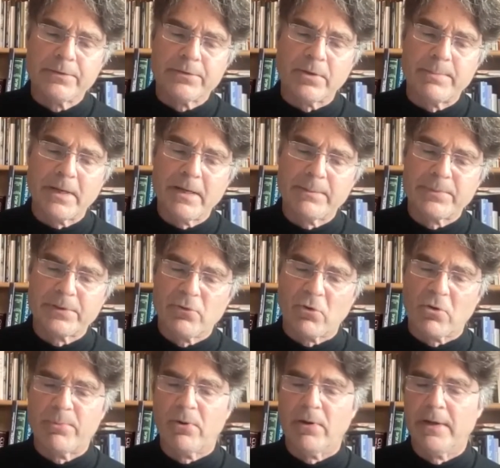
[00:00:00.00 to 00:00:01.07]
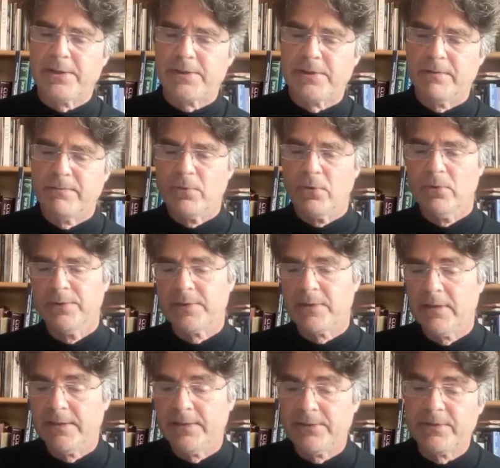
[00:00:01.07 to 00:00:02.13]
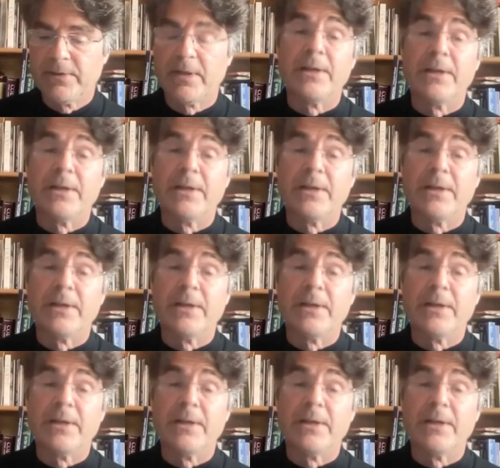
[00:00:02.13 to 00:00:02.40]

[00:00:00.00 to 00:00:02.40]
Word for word: So perhaps corroboration of Rawnsley's